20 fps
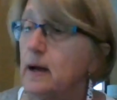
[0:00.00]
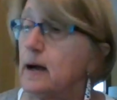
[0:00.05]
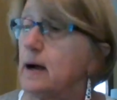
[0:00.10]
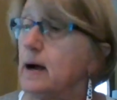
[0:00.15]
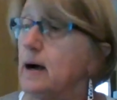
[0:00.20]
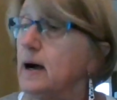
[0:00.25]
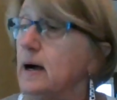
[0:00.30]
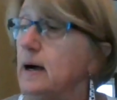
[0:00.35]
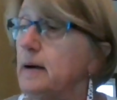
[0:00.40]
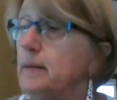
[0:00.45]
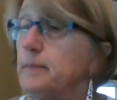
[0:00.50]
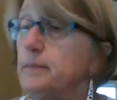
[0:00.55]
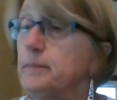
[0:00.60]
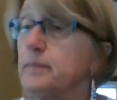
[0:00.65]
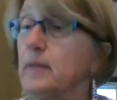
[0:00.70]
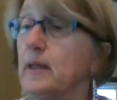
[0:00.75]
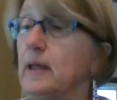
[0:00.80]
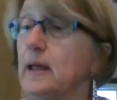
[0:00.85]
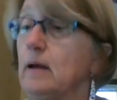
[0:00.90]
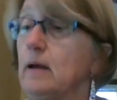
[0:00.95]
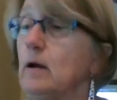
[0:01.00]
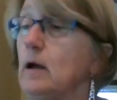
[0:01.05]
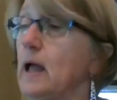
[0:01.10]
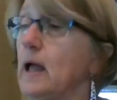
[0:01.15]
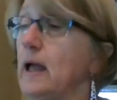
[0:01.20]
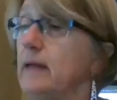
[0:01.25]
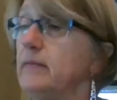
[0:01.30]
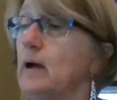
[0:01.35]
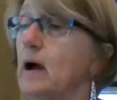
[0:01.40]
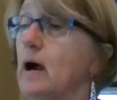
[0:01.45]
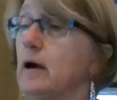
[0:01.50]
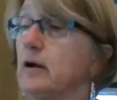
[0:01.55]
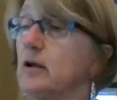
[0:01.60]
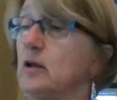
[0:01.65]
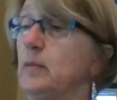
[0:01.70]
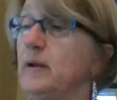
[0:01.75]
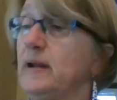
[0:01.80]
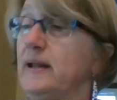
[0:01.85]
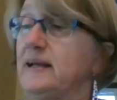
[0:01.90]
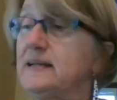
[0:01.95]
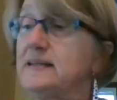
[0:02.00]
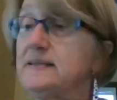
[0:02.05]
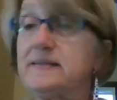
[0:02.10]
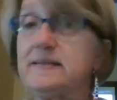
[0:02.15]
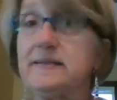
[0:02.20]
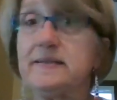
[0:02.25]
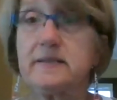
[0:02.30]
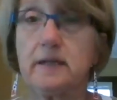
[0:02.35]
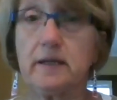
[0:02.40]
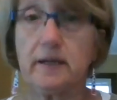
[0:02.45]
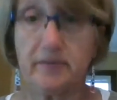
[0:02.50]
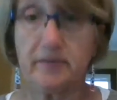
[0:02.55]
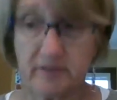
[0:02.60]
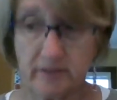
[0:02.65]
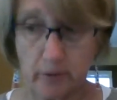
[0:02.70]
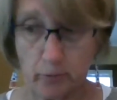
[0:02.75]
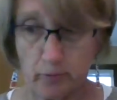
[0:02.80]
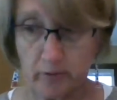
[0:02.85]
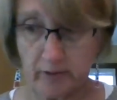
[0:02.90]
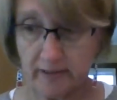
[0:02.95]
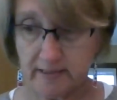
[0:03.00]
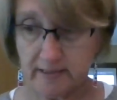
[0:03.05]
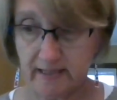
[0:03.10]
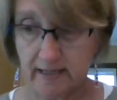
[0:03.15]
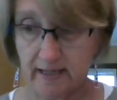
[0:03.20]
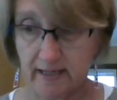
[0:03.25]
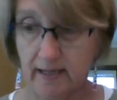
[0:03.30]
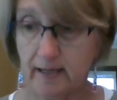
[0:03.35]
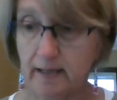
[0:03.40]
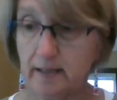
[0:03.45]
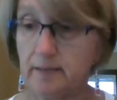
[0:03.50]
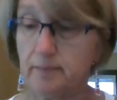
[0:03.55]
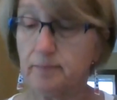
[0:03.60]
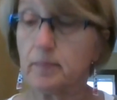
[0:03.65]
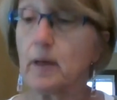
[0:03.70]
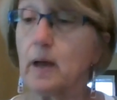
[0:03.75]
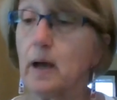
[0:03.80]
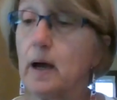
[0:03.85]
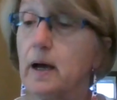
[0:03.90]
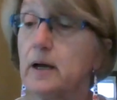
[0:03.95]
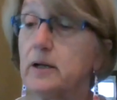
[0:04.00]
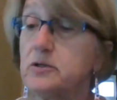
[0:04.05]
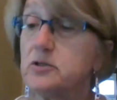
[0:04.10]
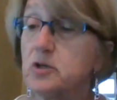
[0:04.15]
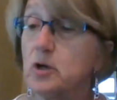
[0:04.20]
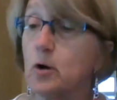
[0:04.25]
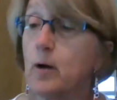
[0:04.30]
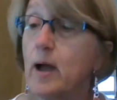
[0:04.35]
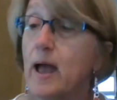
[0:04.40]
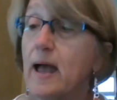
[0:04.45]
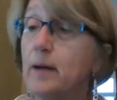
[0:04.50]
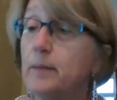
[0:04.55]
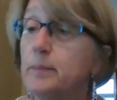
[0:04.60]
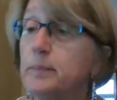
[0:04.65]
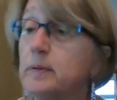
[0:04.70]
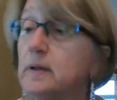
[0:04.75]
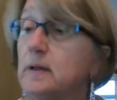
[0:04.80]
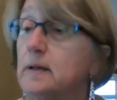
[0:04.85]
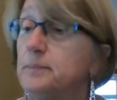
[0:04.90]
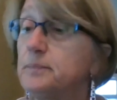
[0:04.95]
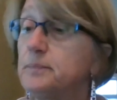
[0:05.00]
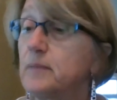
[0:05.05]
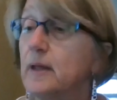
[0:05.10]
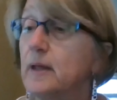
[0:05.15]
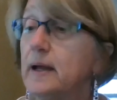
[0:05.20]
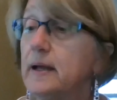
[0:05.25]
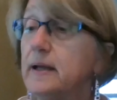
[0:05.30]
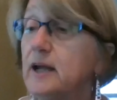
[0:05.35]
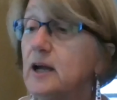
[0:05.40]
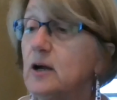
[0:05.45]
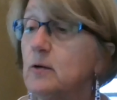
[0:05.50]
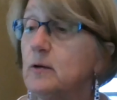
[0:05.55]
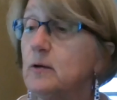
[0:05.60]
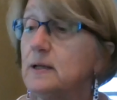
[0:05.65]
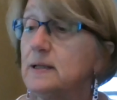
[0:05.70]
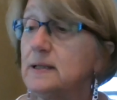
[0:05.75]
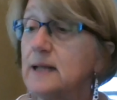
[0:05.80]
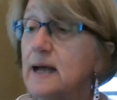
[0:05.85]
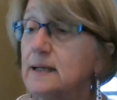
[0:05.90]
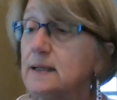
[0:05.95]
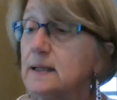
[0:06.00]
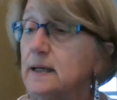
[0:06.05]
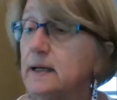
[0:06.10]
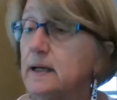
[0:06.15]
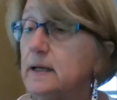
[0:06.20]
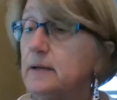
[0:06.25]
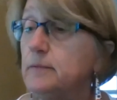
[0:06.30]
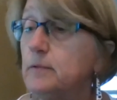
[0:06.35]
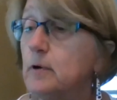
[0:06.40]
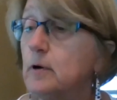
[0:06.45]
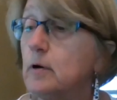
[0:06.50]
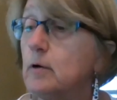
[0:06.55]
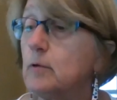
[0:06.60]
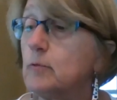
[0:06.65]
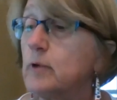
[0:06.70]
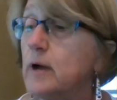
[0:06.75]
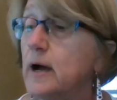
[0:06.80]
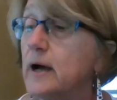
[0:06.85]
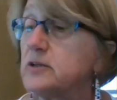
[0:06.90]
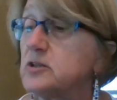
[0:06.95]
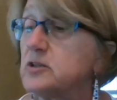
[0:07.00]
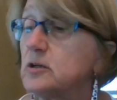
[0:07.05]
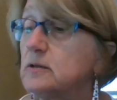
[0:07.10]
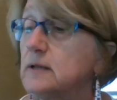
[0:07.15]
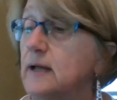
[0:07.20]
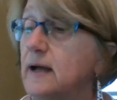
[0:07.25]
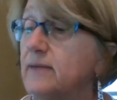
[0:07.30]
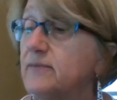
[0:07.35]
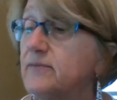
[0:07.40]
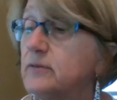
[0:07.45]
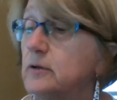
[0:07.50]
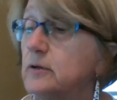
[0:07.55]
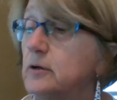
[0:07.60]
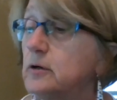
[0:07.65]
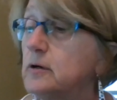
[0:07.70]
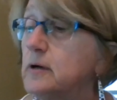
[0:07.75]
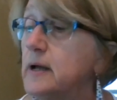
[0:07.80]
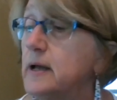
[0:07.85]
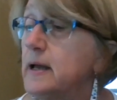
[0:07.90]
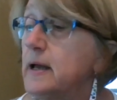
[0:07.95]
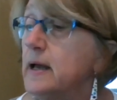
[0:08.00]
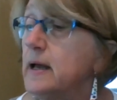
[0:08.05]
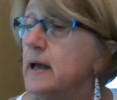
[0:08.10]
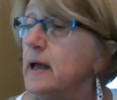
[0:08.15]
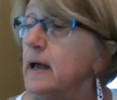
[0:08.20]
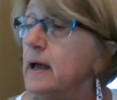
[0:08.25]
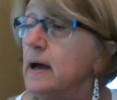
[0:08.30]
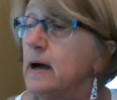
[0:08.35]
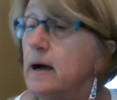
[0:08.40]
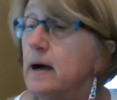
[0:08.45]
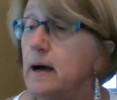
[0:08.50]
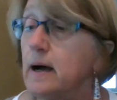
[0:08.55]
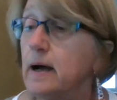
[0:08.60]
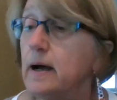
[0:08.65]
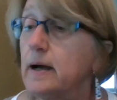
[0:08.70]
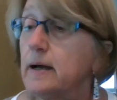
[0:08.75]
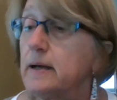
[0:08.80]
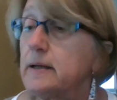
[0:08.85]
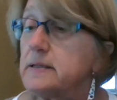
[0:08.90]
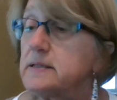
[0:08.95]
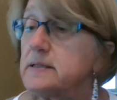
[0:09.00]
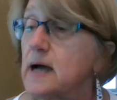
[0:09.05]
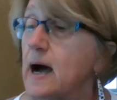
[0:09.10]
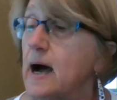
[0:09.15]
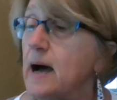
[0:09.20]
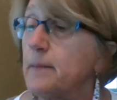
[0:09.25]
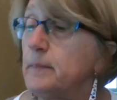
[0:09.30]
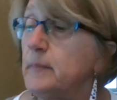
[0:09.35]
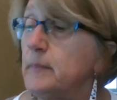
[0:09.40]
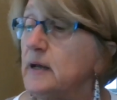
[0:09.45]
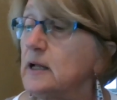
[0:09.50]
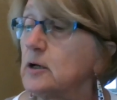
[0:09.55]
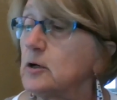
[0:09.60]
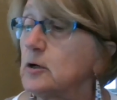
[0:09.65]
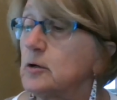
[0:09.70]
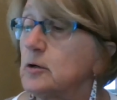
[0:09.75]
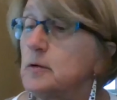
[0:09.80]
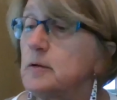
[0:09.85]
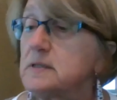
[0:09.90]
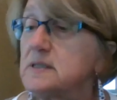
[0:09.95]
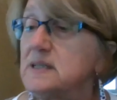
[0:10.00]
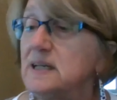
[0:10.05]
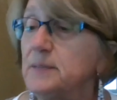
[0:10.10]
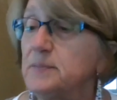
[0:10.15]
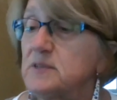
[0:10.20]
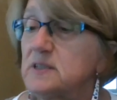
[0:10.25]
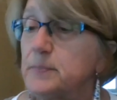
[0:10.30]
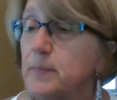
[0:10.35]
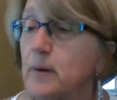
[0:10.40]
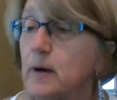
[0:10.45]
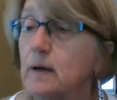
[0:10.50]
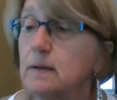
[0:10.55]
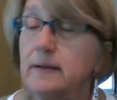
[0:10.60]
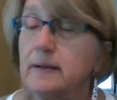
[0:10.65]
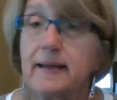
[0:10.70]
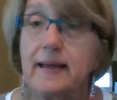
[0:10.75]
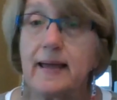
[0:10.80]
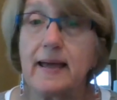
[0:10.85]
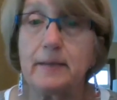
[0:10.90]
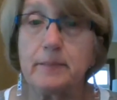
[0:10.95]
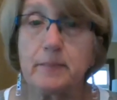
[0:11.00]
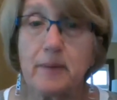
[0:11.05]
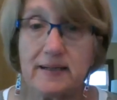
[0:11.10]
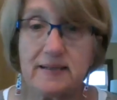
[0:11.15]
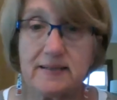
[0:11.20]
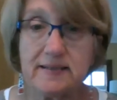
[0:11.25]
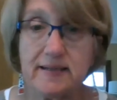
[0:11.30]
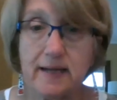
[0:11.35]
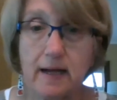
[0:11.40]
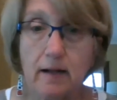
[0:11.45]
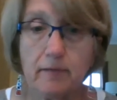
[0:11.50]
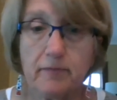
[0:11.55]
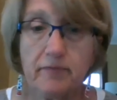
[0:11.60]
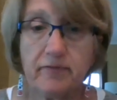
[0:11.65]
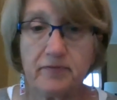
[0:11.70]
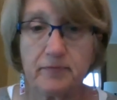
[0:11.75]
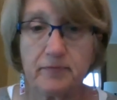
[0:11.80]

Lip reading: And our committee consisted of Sonia Dean, Joe Hempel, Gary Ledley, Roger Leffler, Dom Miller, Tim Sparling, and myself.